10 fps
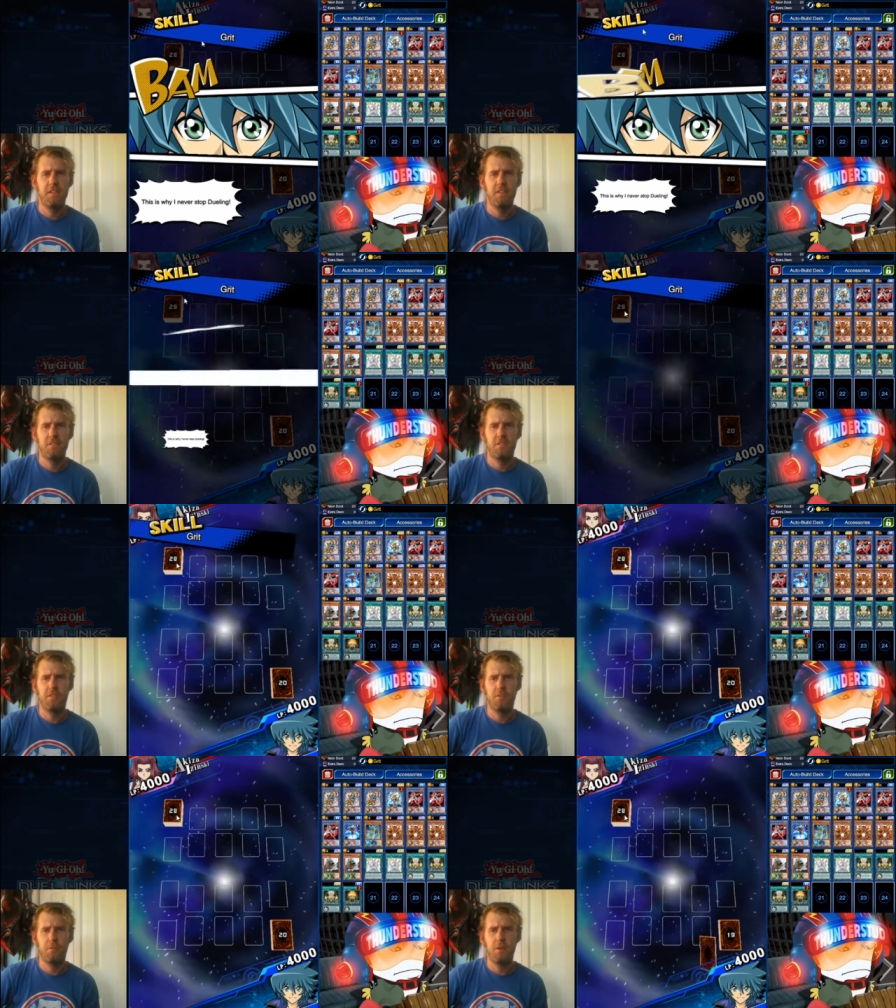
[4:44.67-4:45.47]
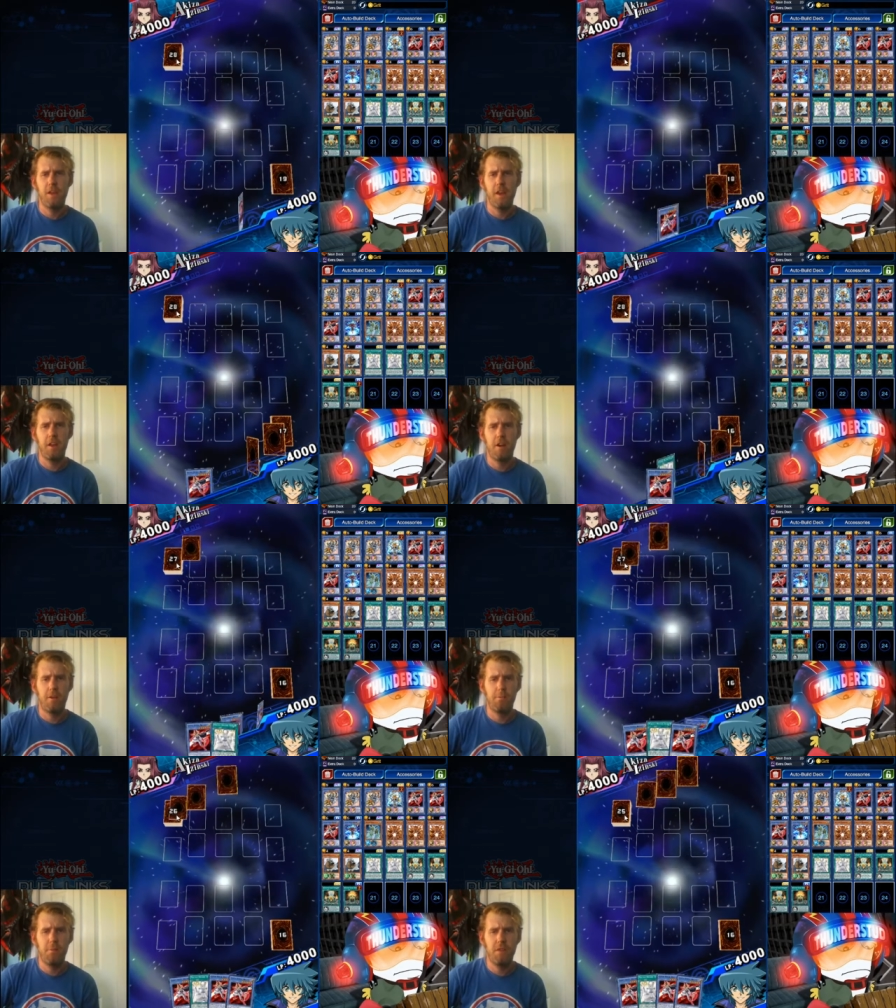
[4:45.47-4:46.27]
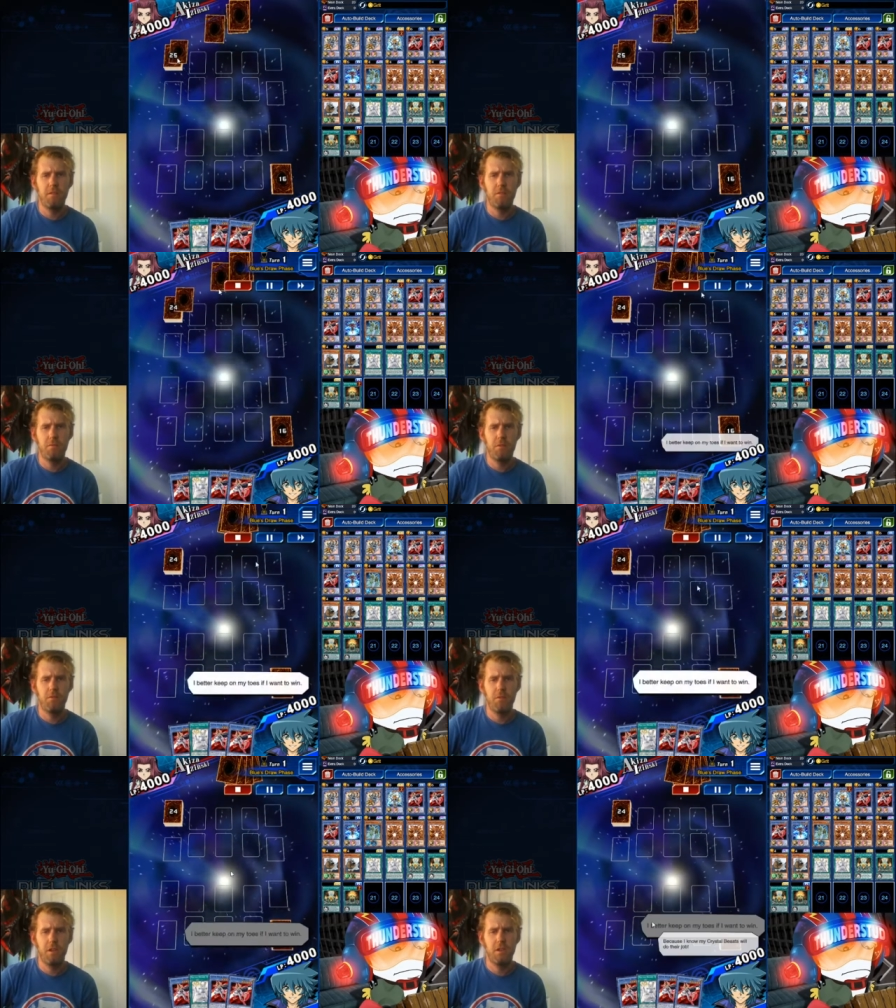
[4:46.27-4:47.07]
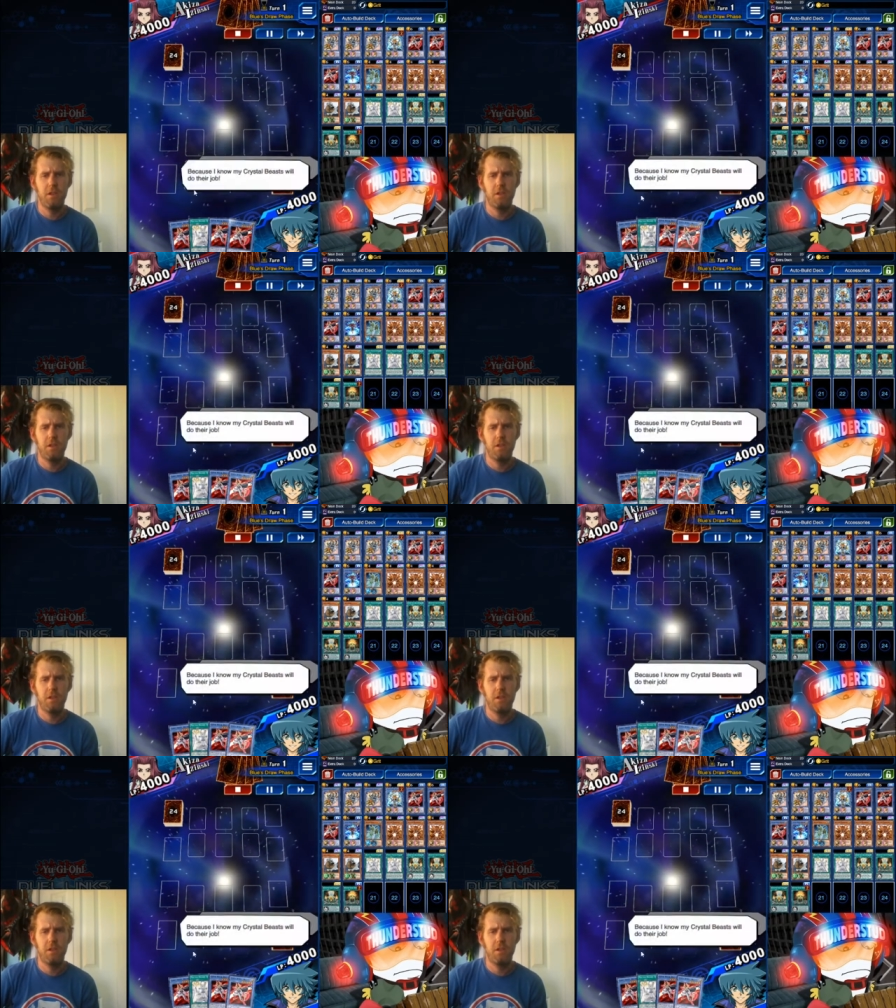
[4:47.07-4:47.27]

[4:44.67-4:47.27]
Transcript: This is a 28 card mess we're fighting,